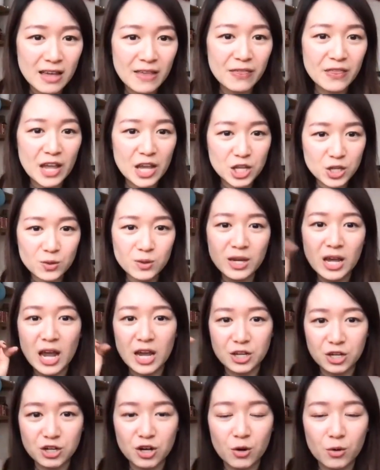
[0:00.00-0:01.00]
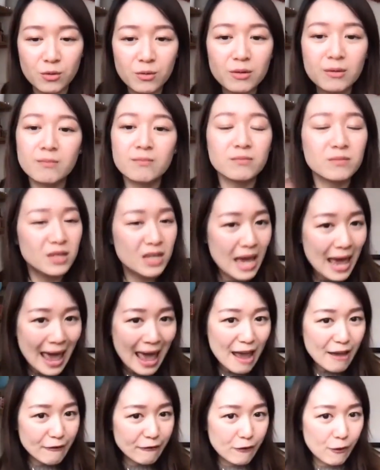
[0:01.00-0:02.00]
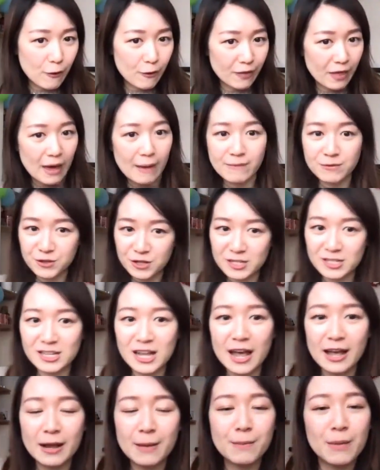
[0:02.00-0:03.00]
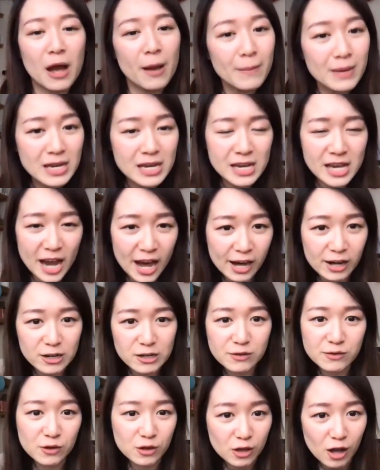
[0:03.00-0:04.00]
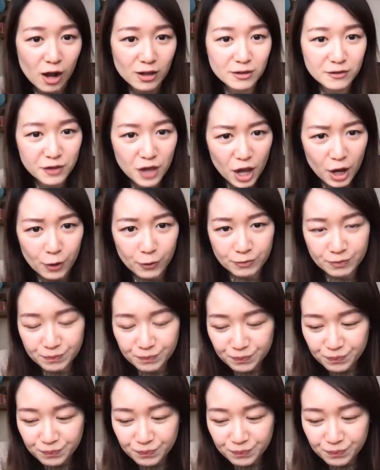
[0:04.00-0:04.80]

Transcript: And then you can, you know, care for them just like mommy cares for all of you.